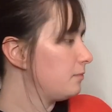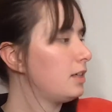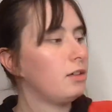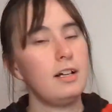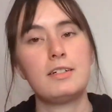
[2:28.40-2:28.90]

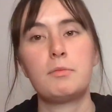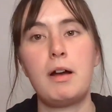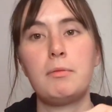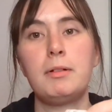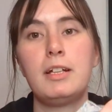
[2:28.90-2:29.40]
You'll also
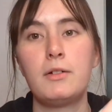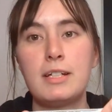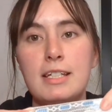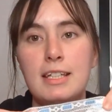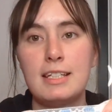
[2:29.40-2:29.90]
probably
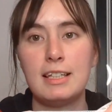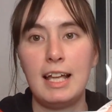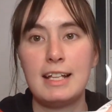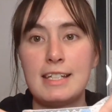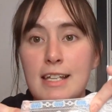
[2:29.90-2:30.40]
notice that this
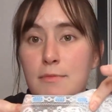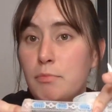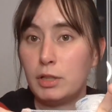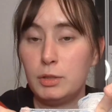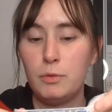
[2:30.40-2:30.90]
lace has
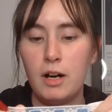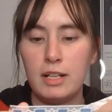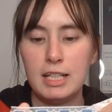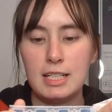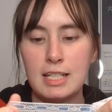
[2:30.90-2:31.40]
blue on
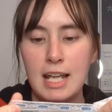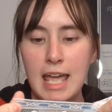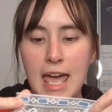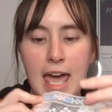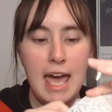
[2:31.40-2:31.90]
it,
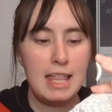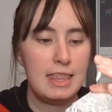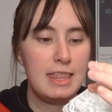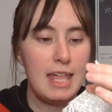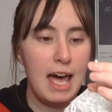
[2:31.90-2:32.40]
and
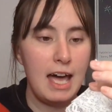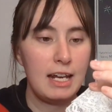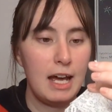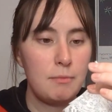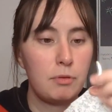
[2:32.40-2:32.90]
that
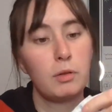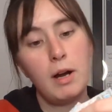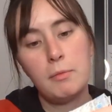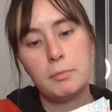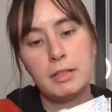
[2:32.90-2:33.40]
I'm
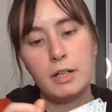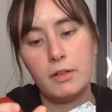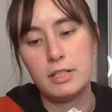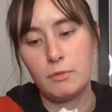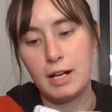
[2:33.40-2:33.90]
probably
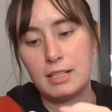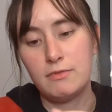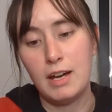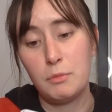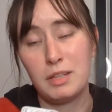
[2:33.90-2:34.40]
going to
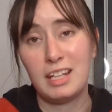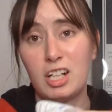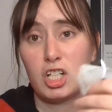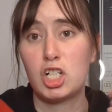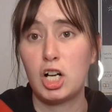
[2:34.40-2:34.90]
rectify with like
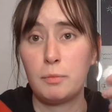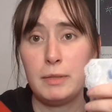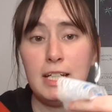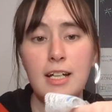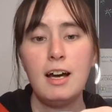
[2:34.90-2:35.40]
a
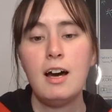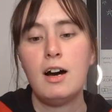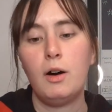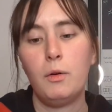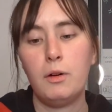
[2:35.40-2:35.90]
Sharpie,
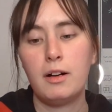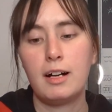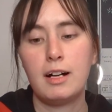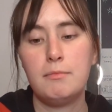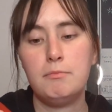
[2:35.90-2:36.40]

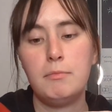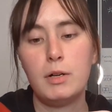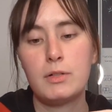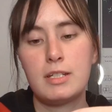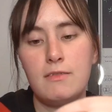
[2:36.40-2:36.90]
or
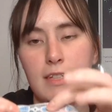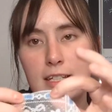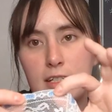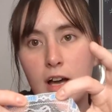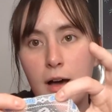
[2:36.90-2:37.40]
most of
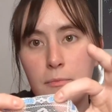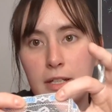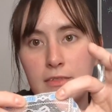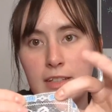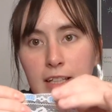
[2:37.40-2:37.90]
this top bit
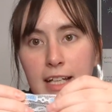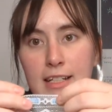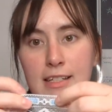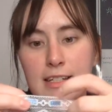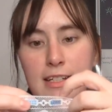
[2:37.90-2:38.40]
of the
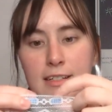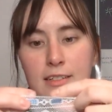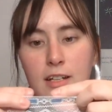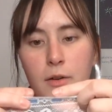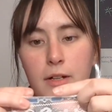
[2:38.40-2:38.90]
lace is
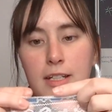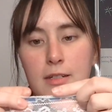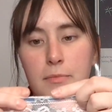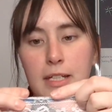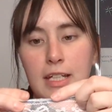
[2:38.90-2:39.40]
going to
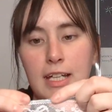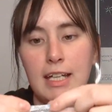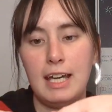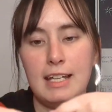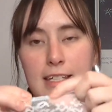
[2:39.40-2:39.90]
be
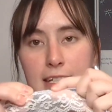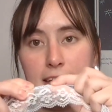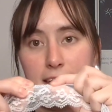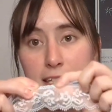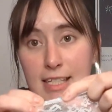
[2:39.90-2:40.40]
encased
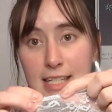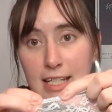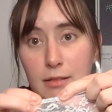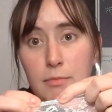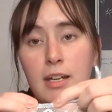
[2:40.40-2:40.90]
into the
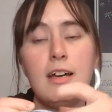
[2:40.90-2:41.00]
seam